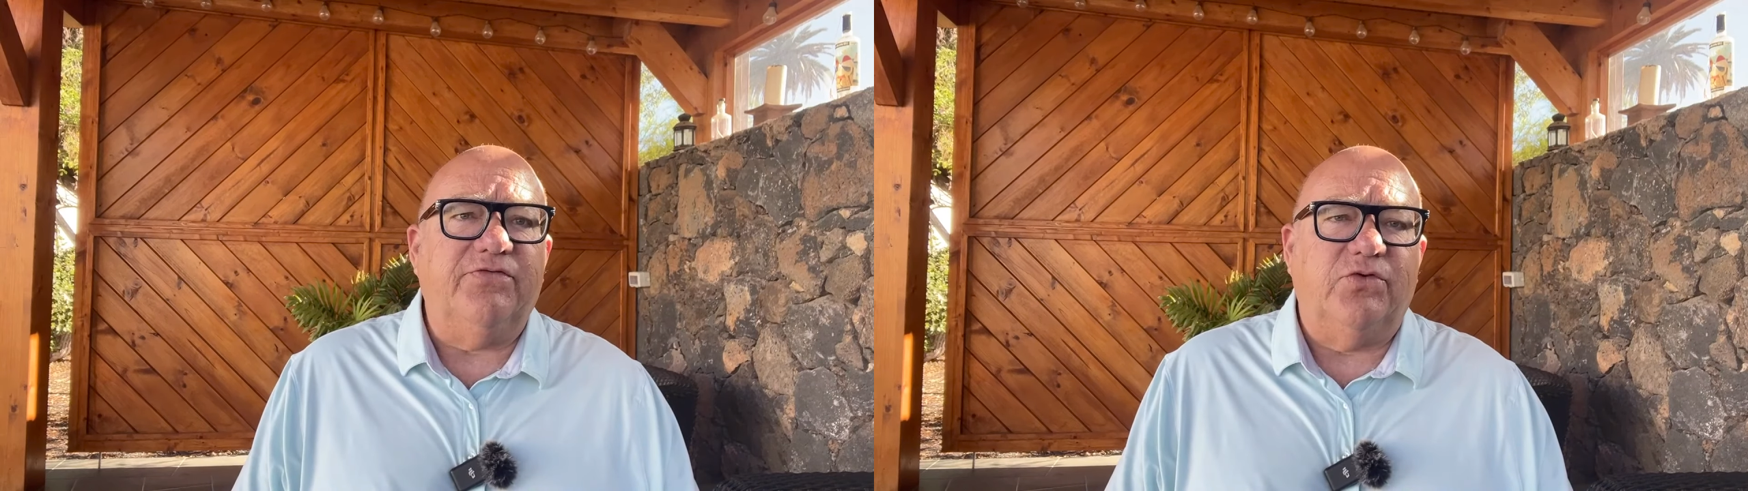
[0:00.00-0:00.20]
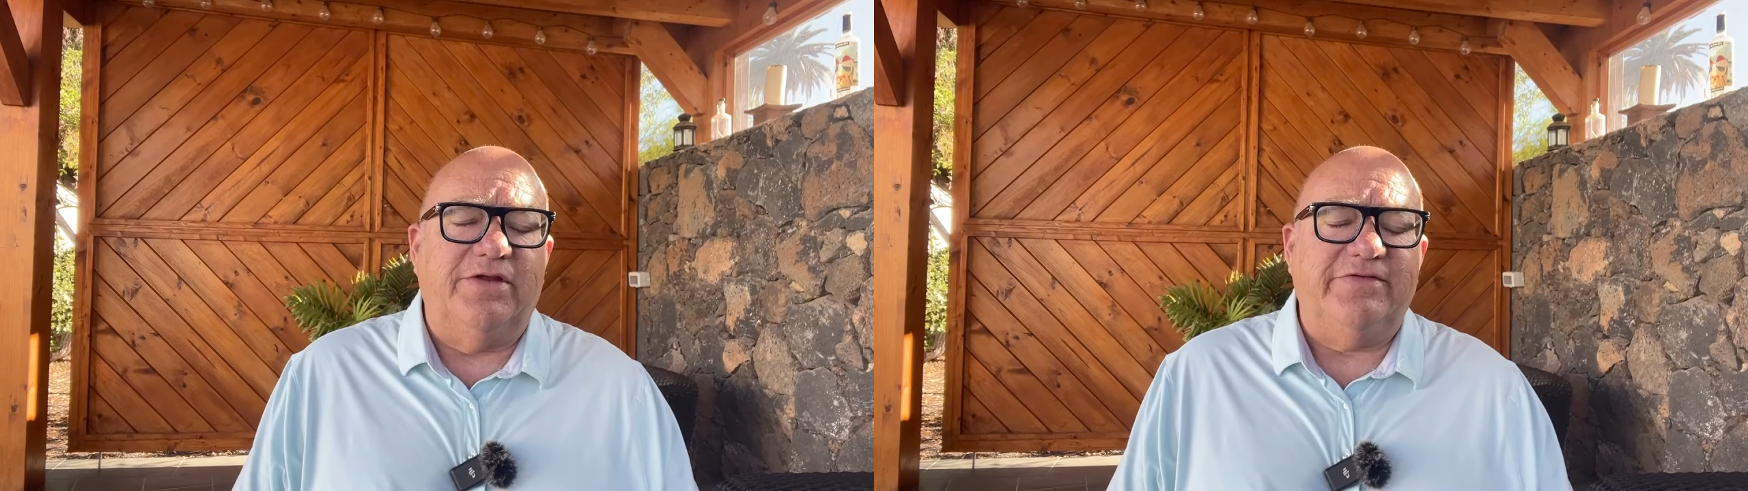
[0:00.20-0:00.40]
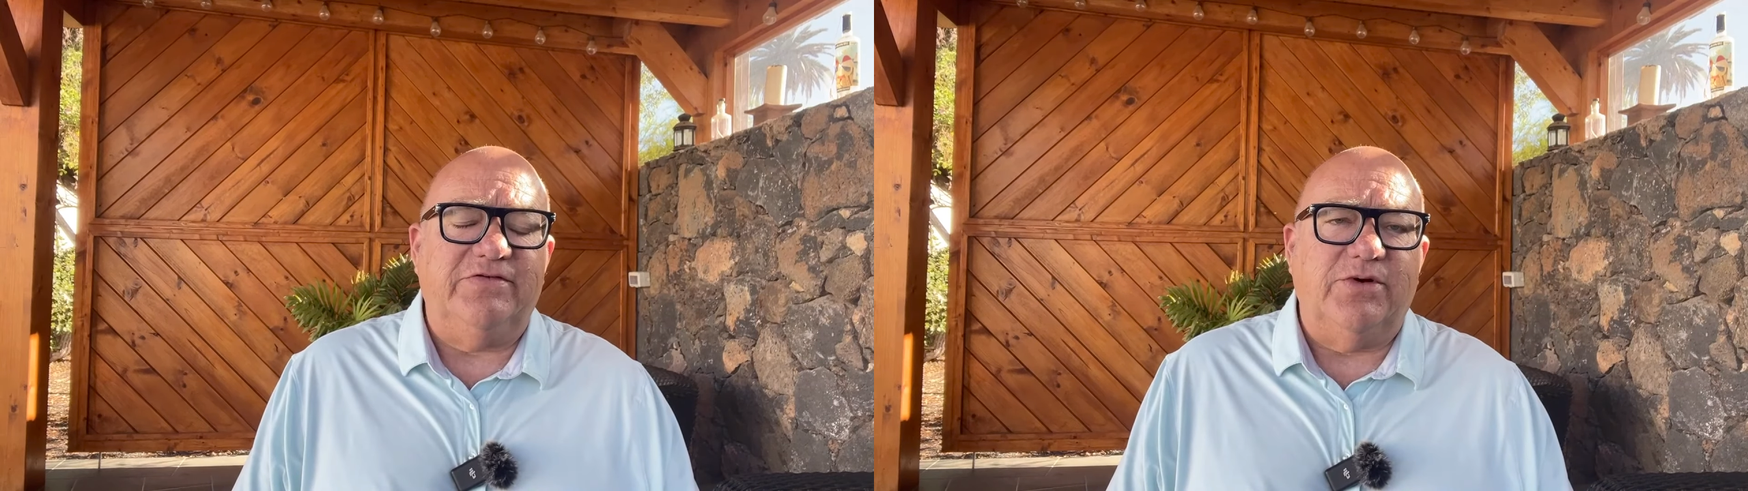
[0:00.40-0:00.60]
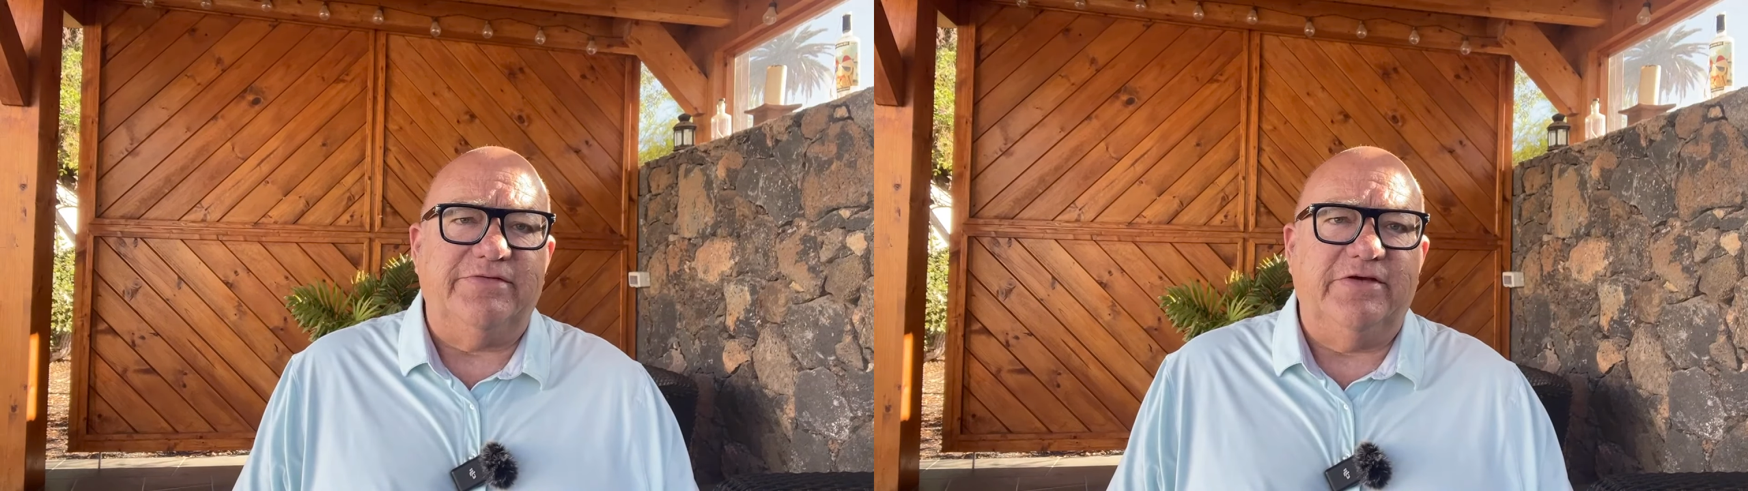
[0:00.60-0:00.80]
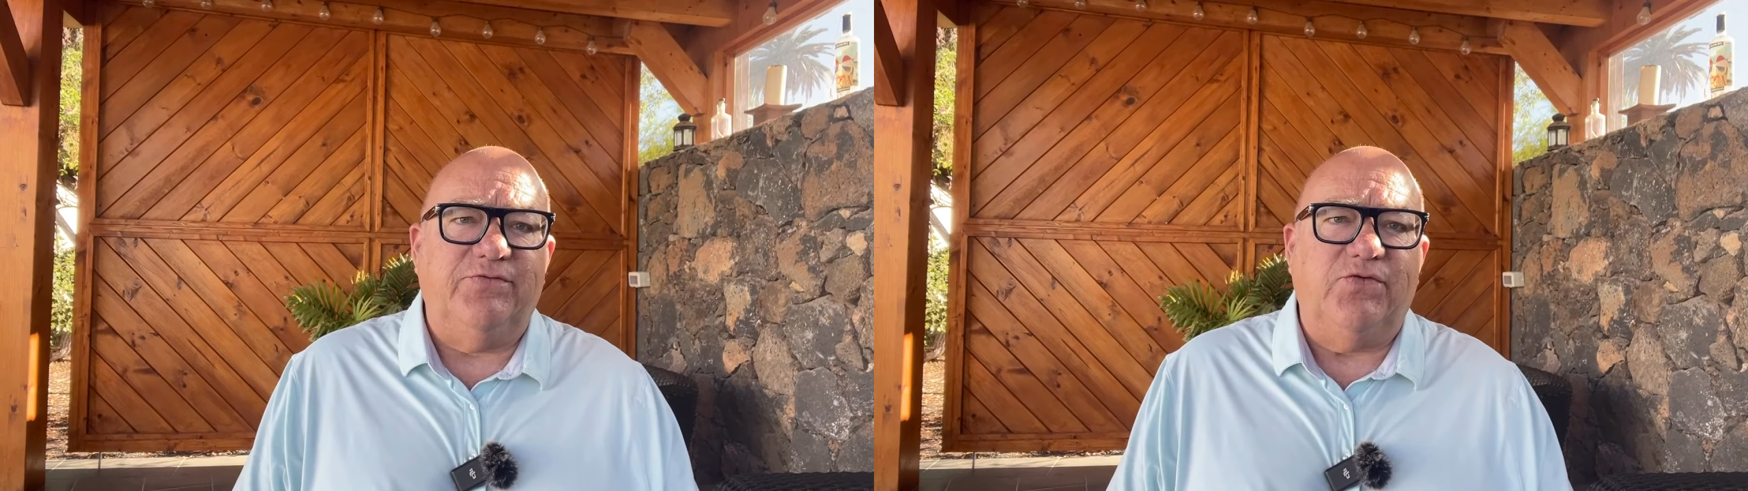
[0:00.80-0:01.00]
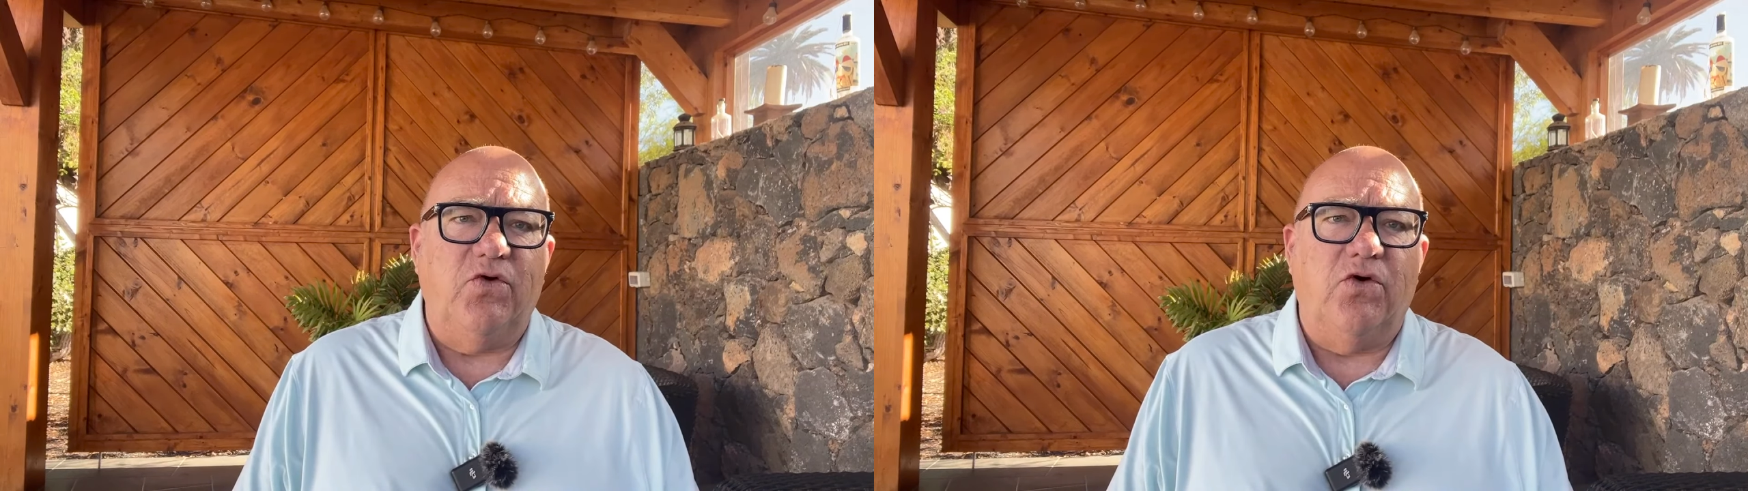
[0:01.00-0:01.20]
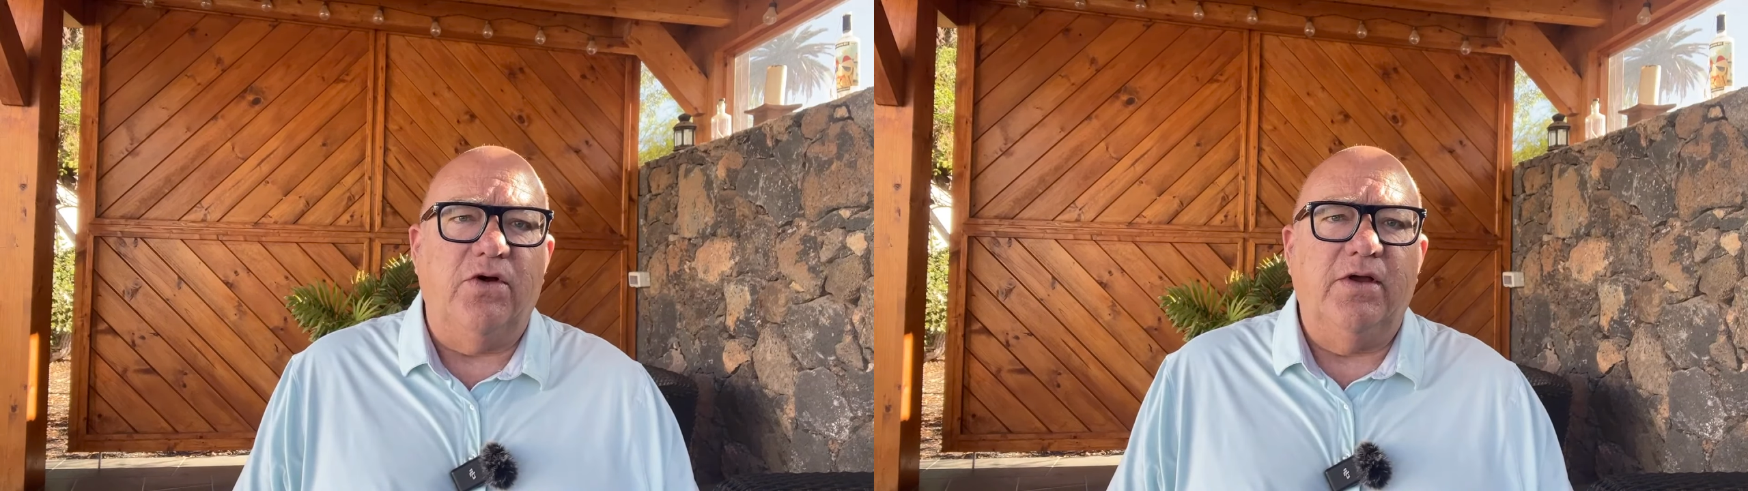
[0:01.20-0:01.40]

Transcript: 2024.